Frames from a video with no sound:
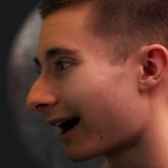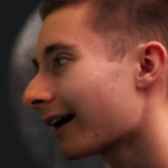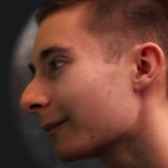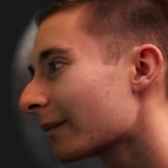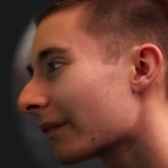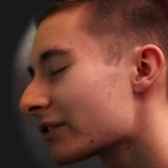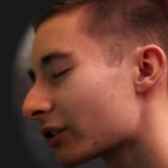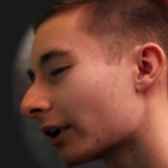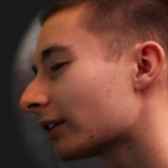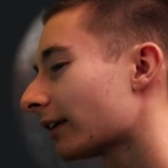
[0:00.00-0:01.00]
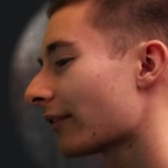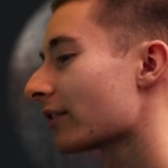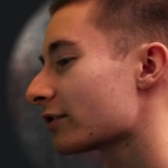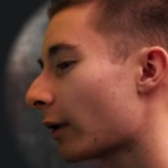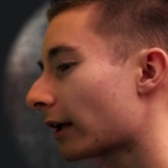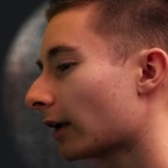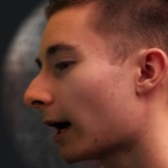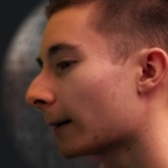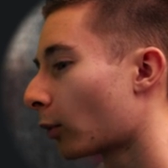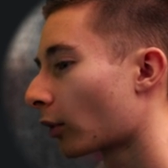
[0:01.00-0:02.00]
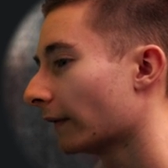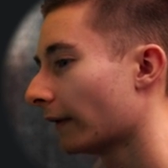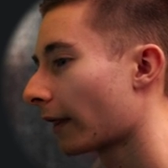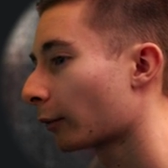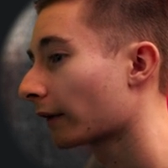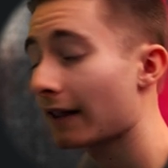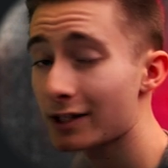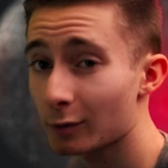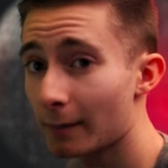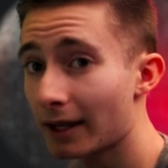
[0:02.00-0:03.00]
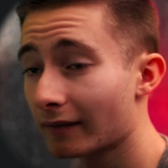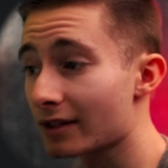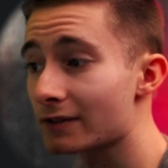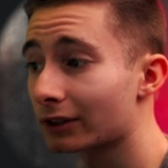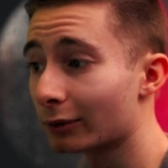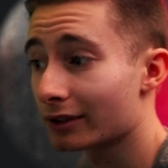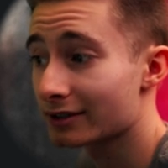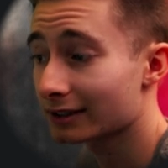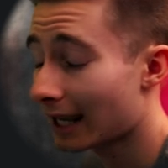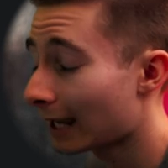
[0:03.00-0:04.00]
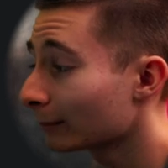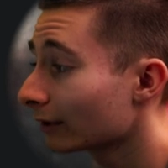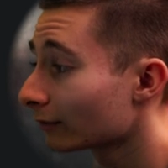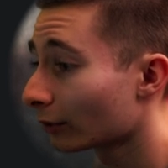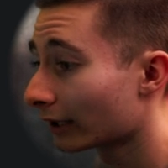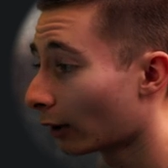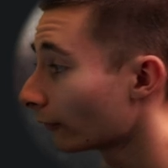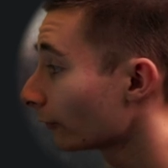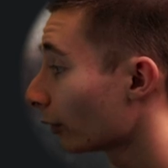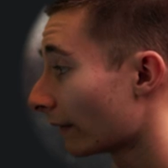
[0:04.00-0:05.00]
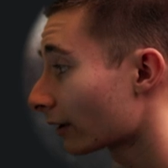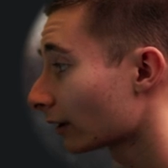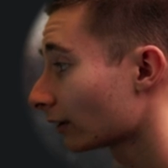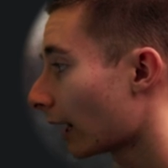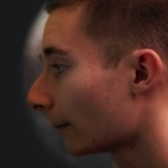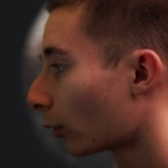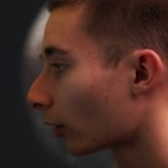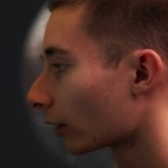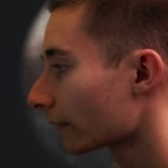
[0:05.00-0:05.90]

I'm starting to like this way a lot more than the other one, and that's why I'm making this video because it can be really helpful. And there are a lot more.